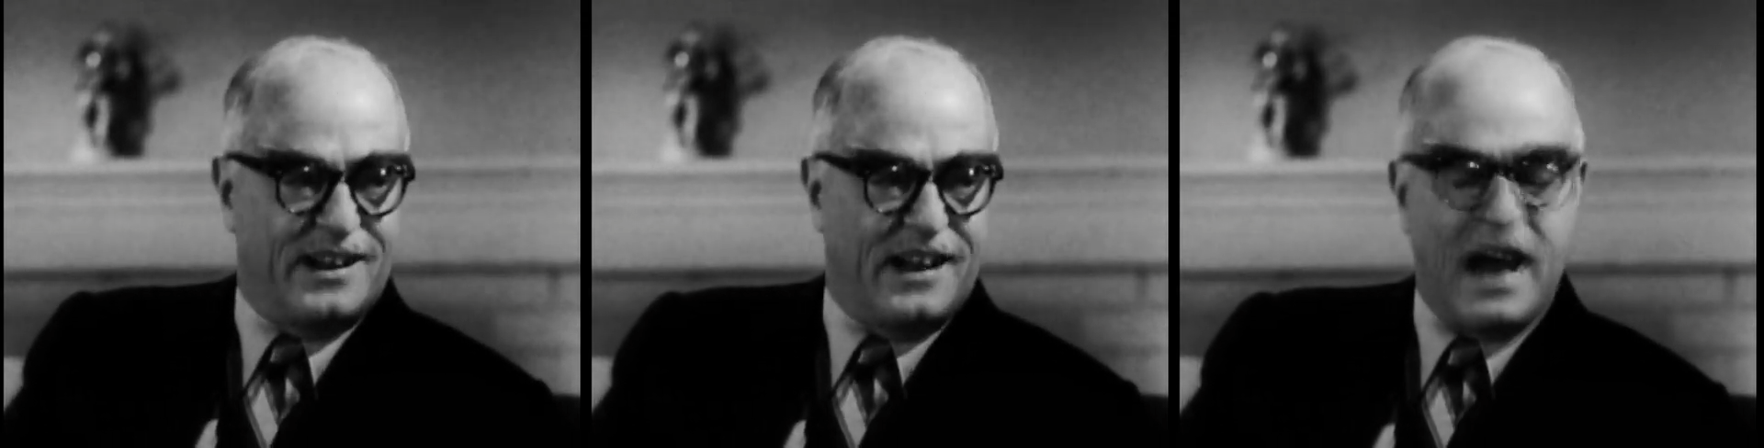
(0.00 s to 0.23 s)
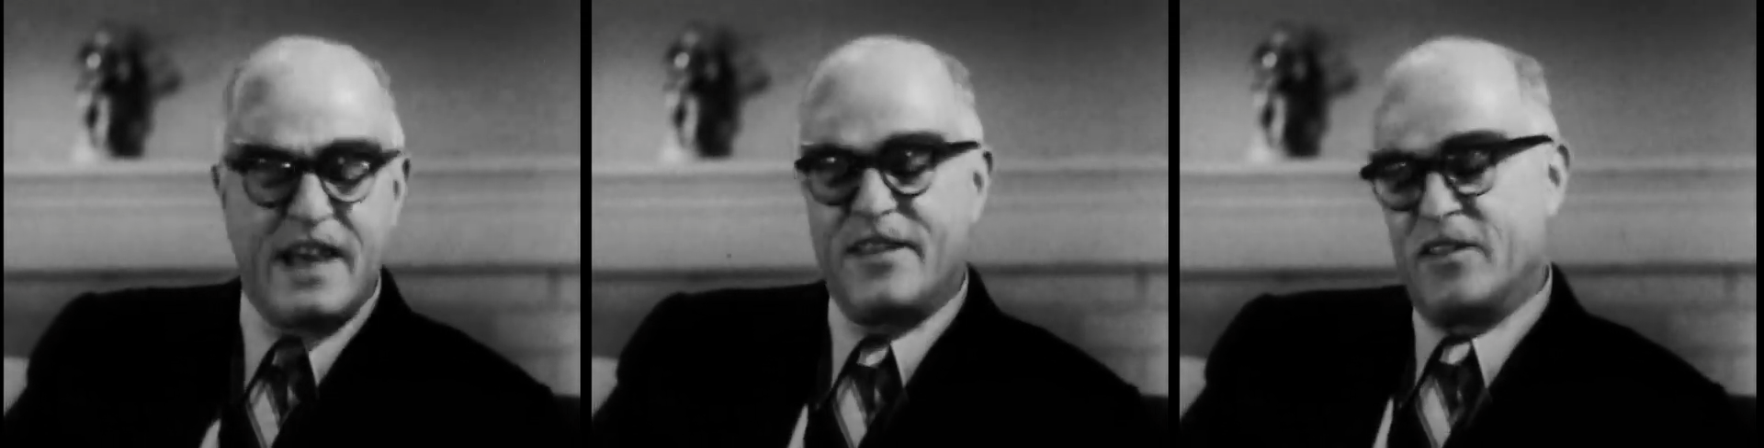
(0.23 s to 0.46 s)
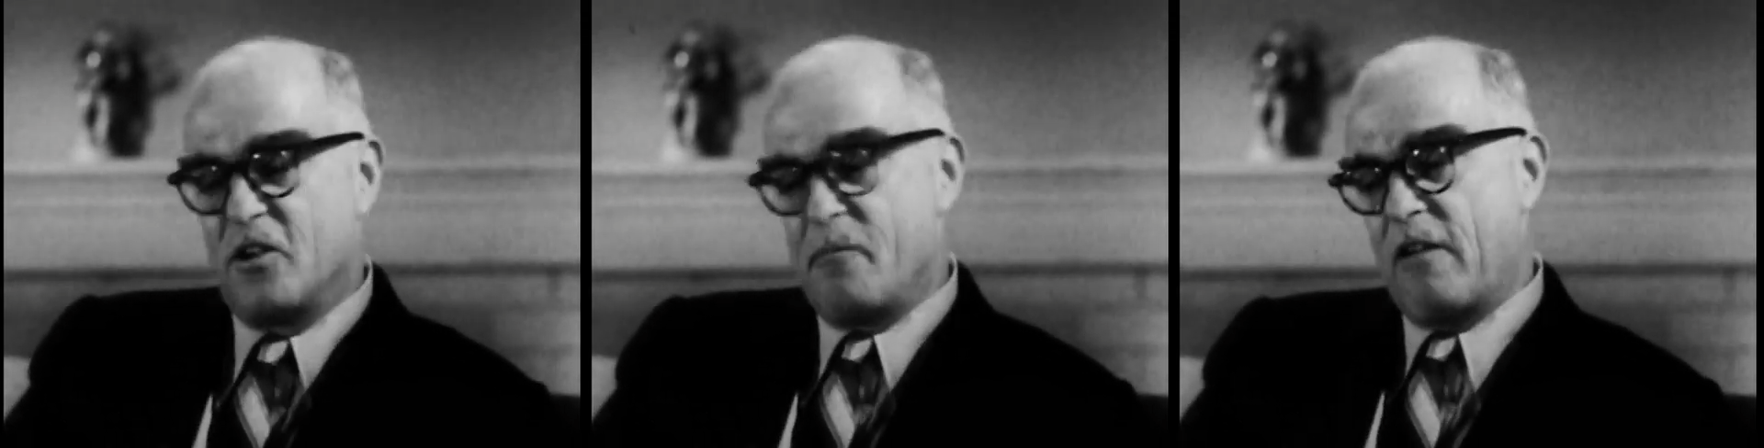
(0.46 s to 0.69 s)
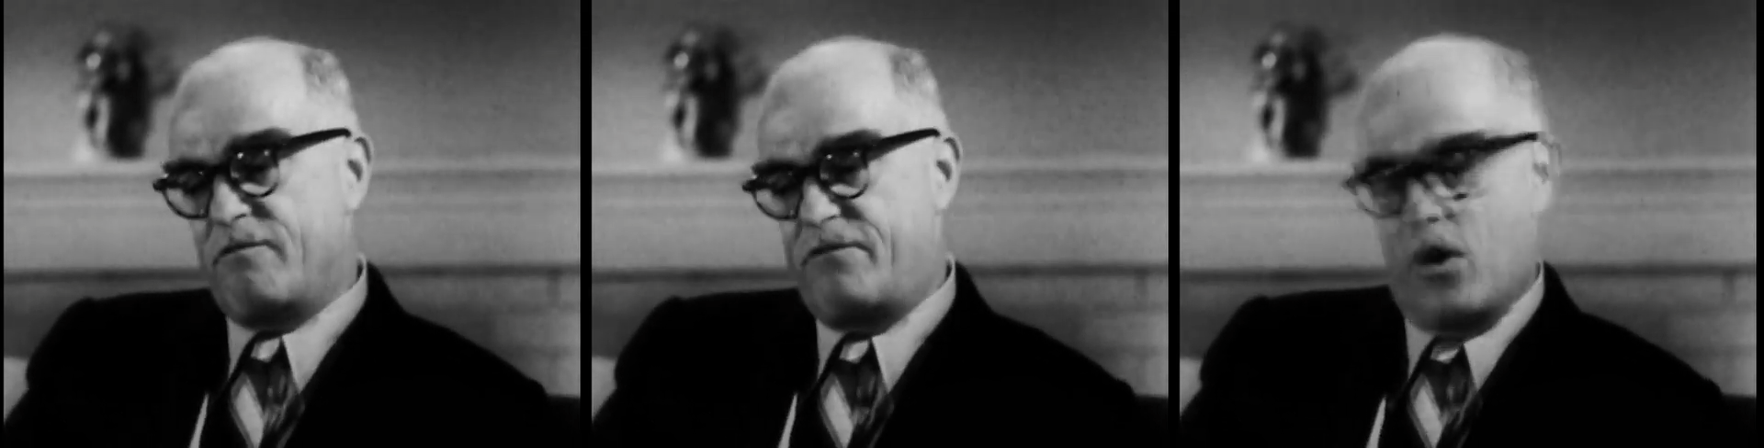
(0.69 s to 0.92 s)
I think there are
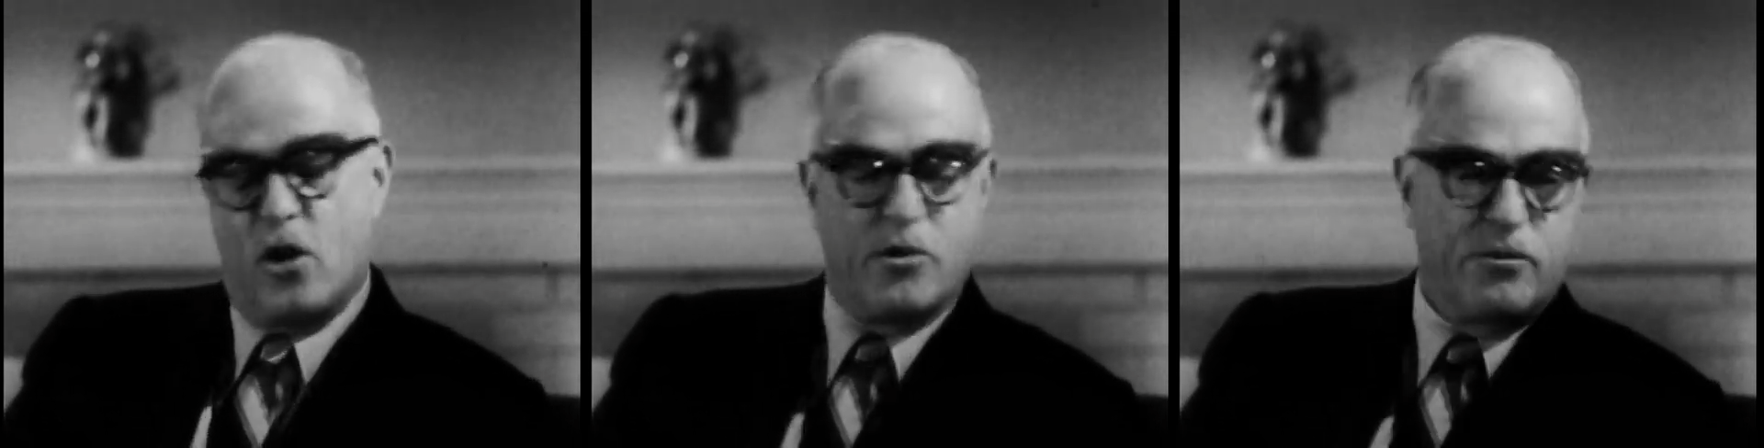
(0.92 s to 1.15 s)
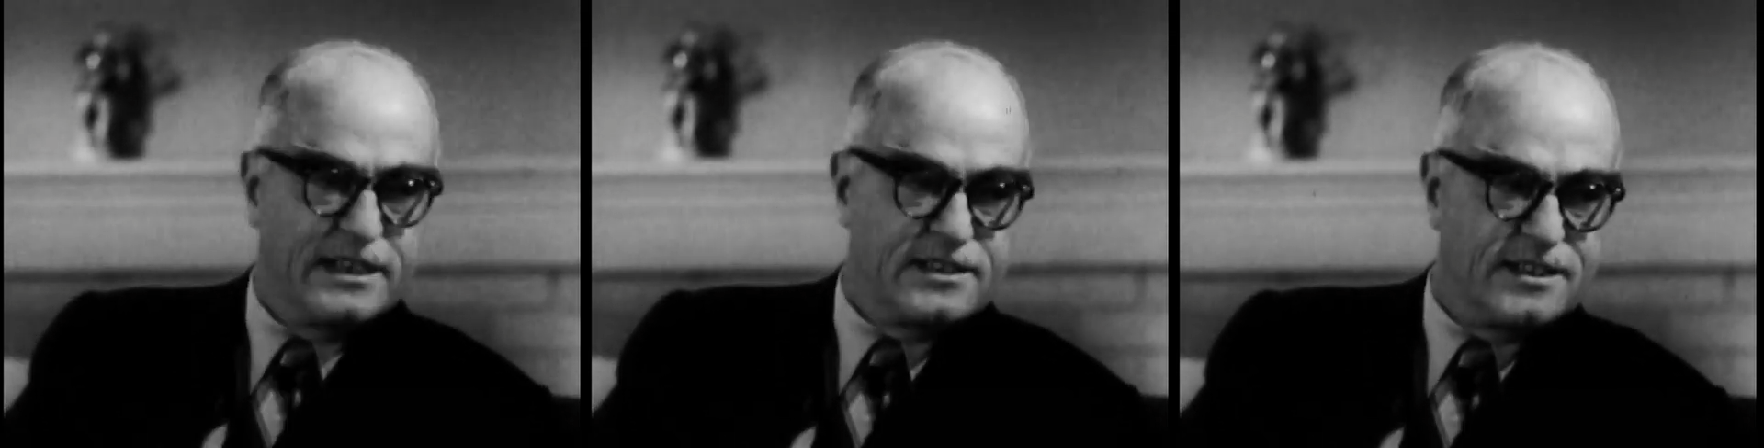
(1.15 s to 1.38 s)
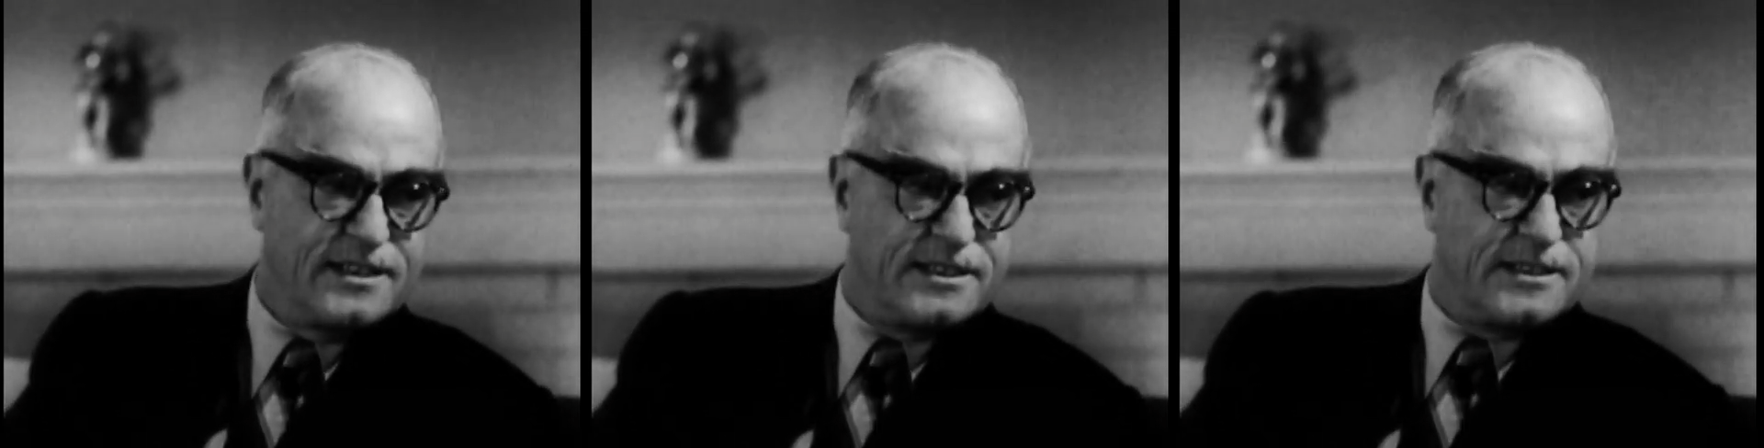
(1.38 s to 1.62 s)
about 4 reasons.